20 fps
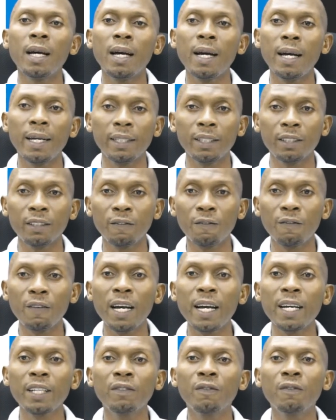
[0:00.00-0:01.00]

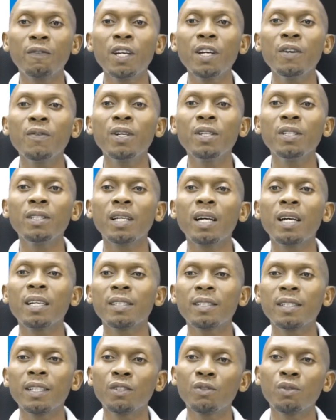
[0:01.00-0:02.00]
identify the various
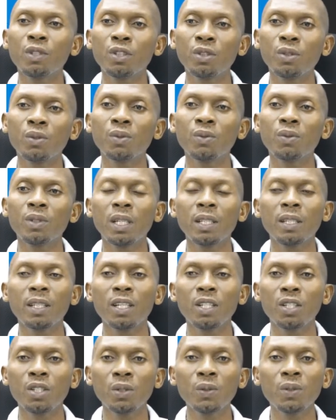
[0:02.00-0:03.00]
accessory tools and
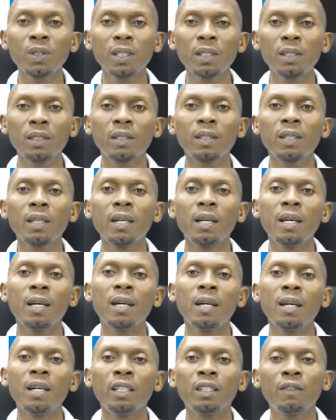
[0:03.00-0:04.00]
their uses,
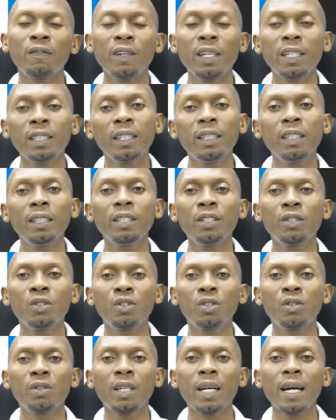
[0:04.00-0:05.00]
and finally, you
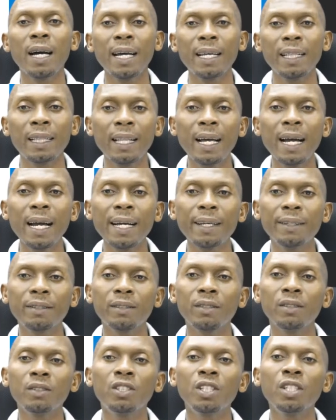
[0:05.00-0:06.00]
should highlight
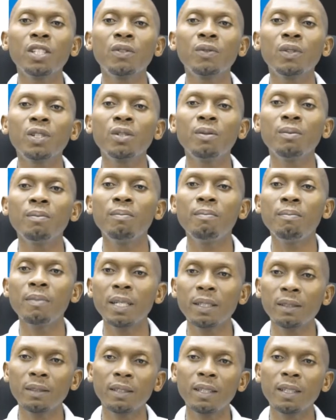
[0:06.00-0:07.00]
the general
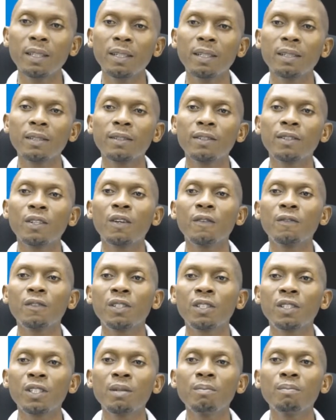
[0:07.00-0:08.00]
maintenance of
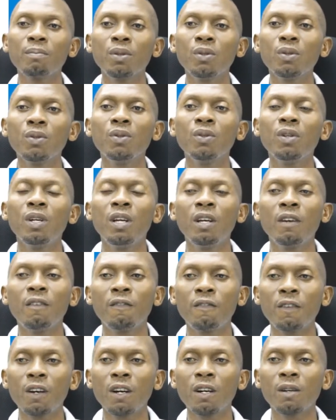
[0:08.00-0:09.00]
simple
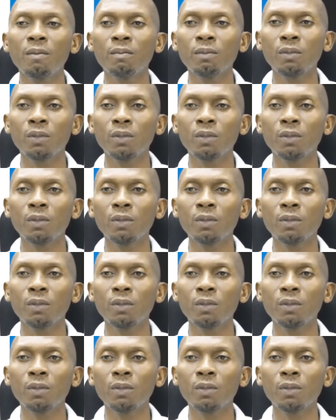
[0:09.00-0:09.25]
farm